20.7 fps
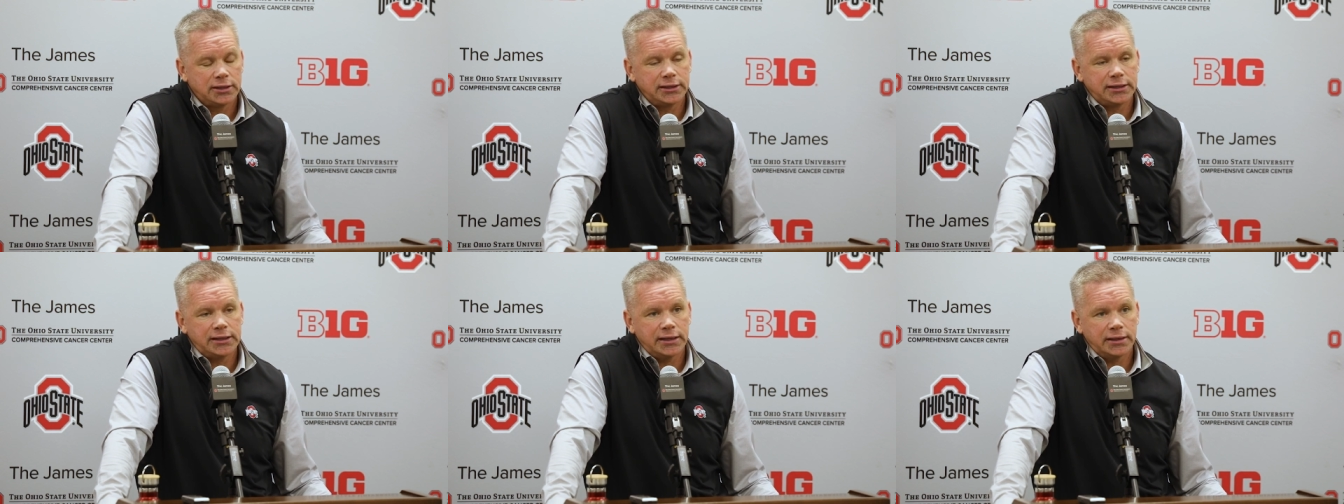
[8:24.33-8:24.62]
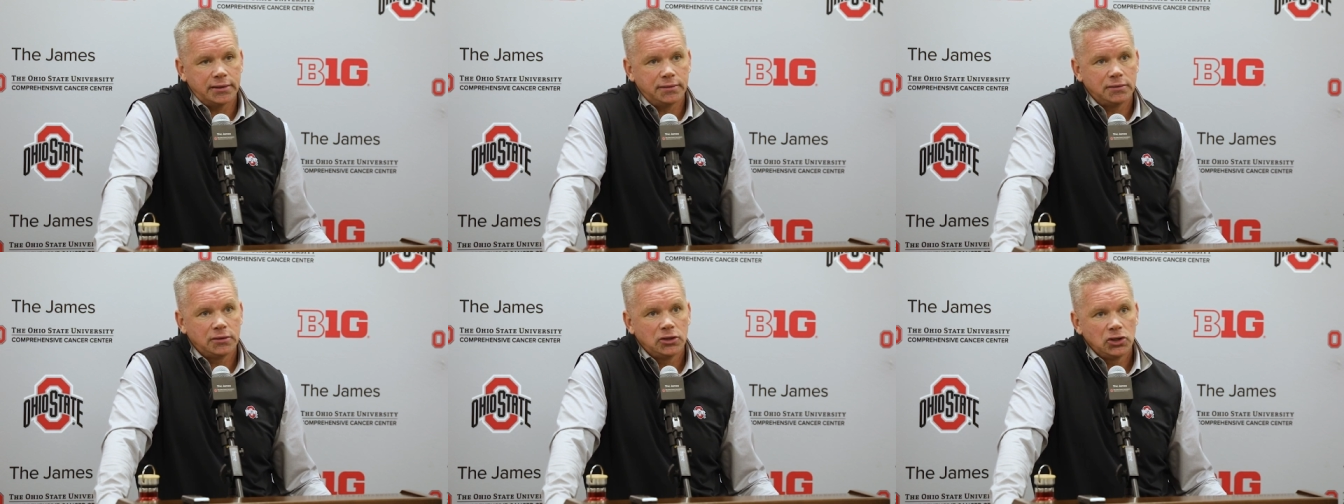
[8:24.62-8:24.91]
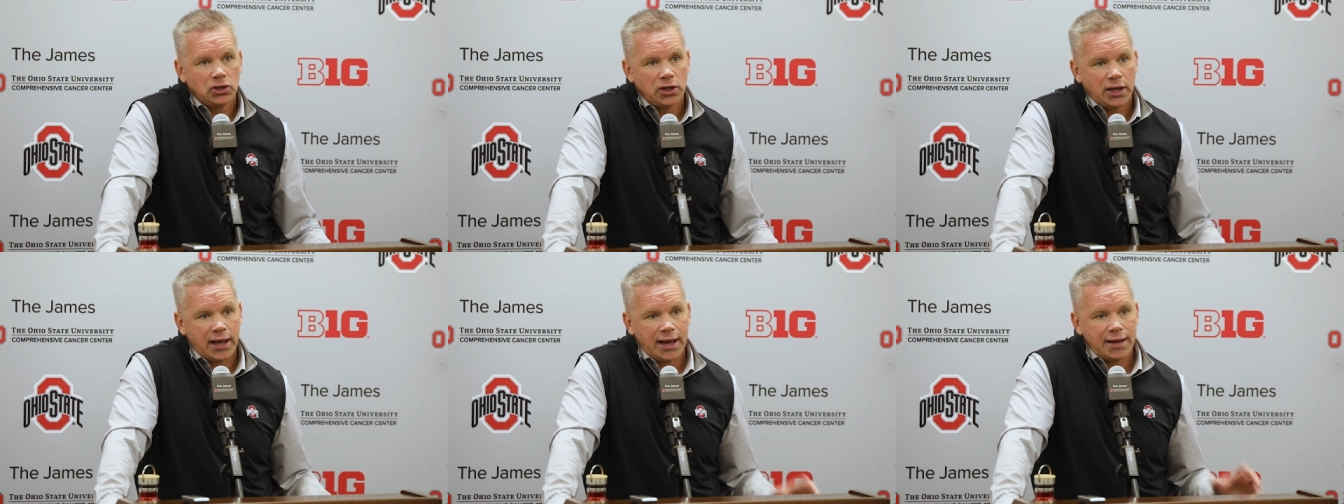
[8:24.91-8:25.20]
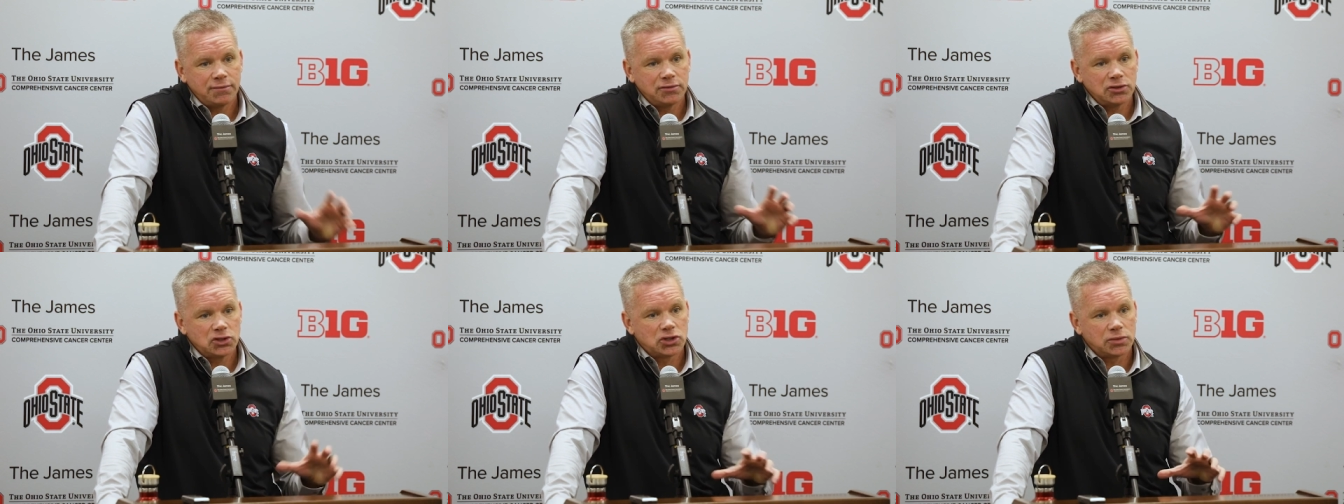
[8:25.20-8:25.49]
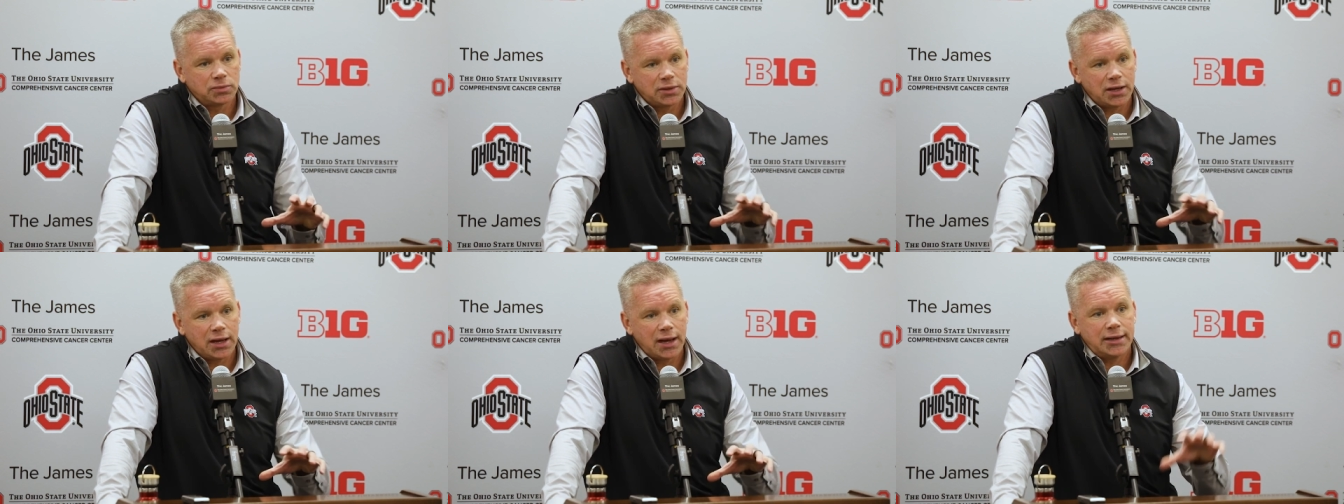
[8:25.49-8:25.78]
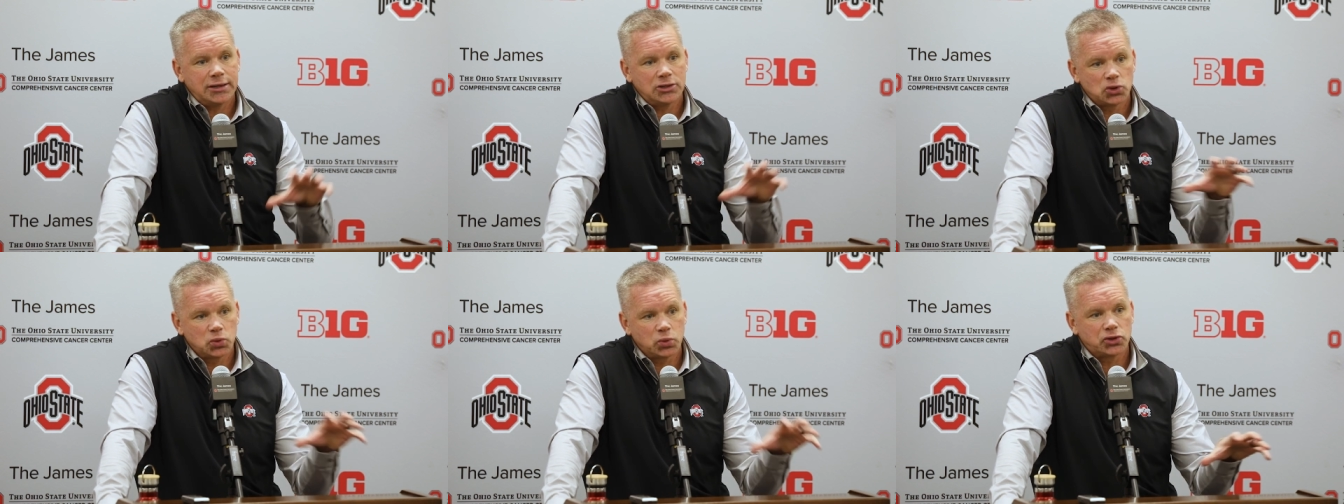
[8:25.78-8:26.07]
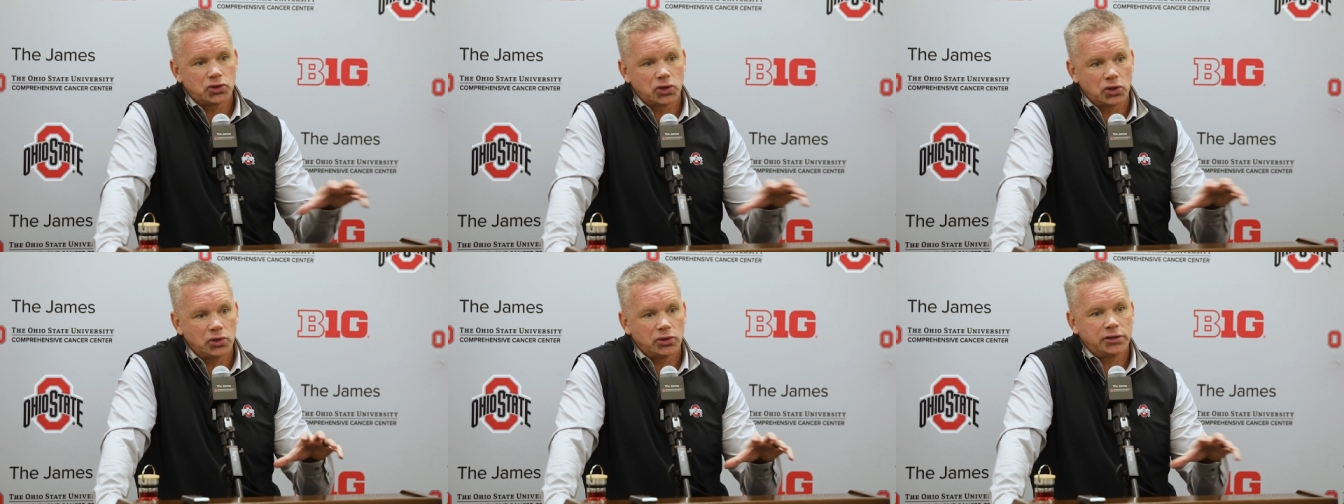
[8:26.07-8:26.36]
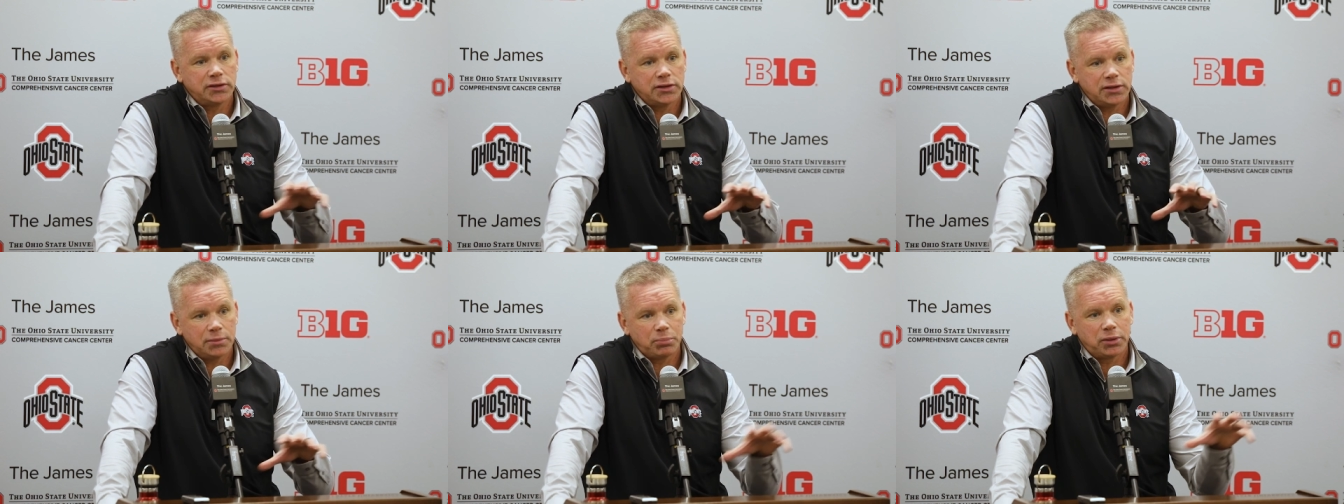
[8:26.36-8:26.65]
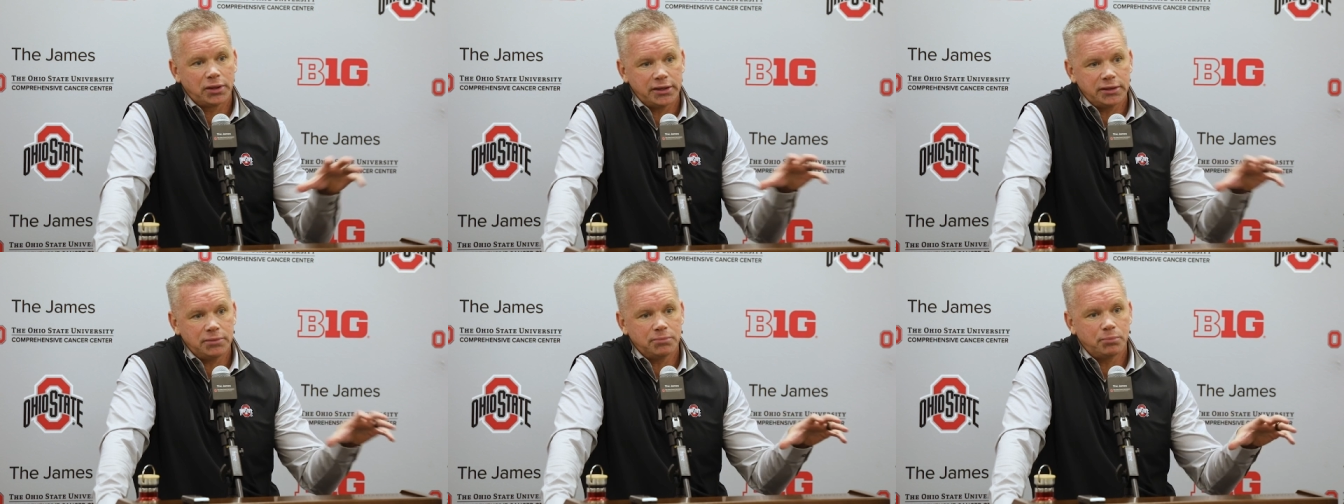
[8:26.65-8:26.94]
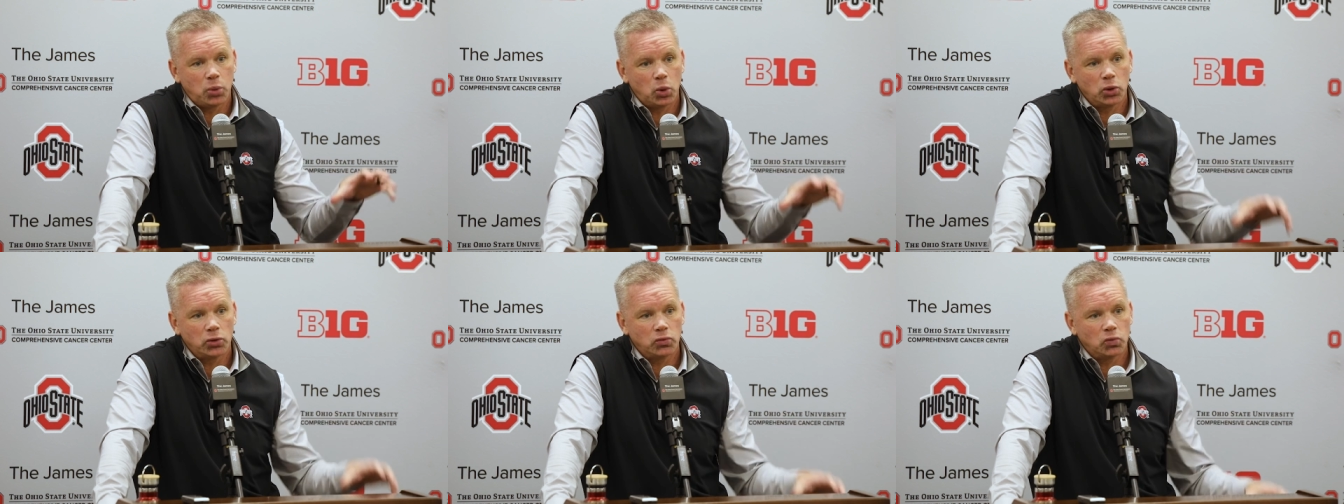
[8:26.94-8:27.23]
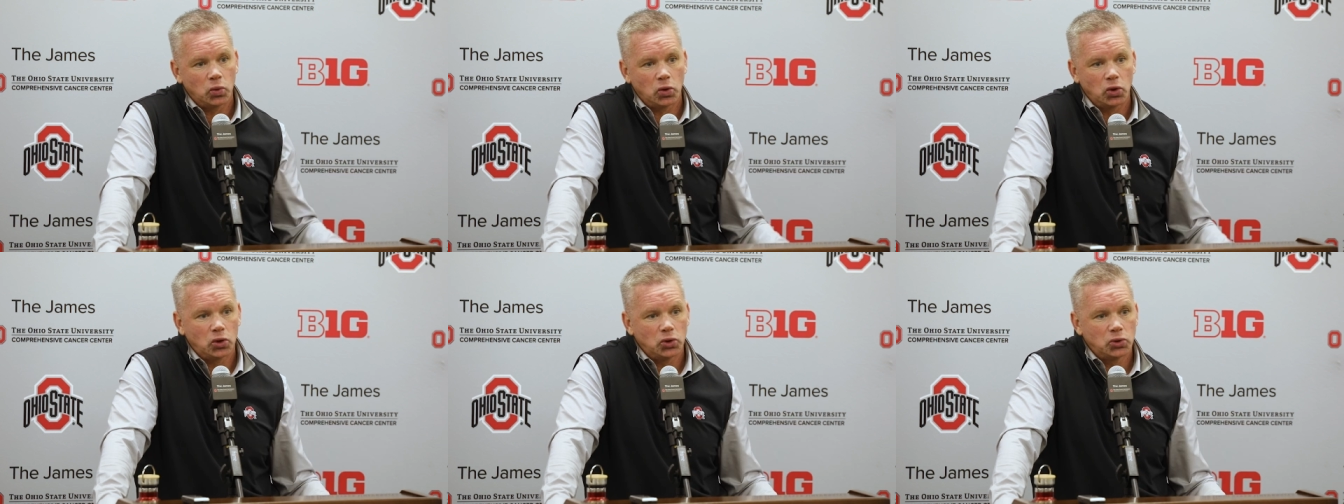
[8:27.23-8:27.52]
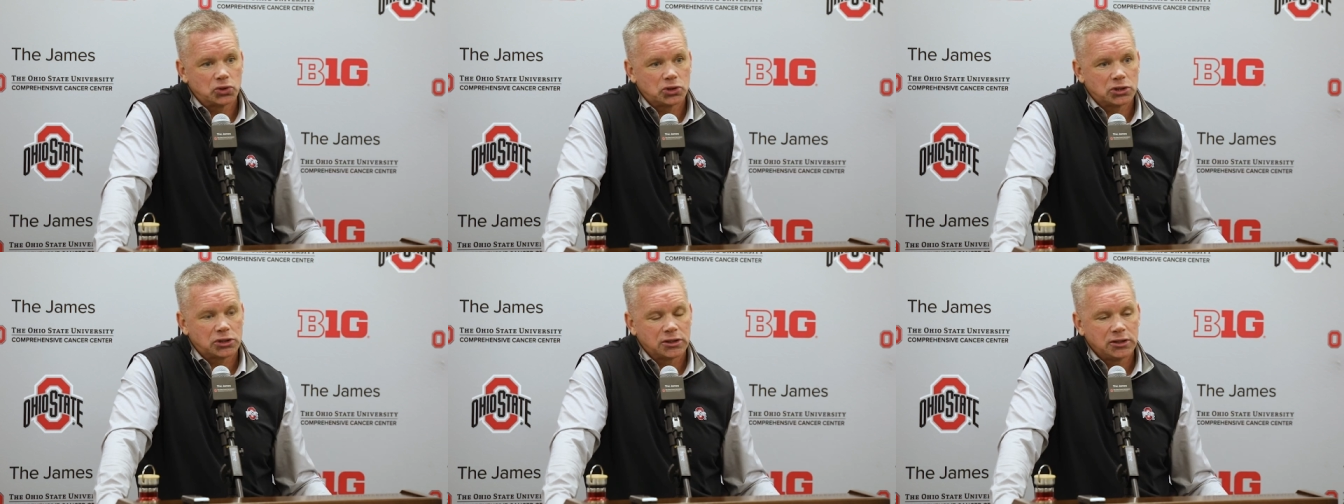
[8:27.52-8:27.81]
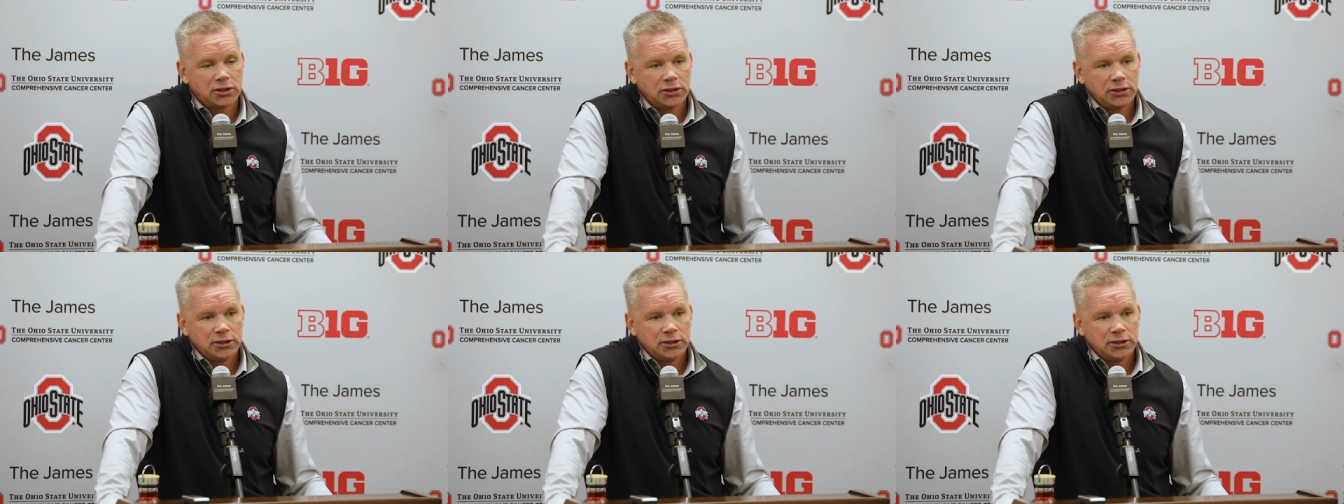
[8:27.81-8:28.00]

Again, having some guys returning that played important roles,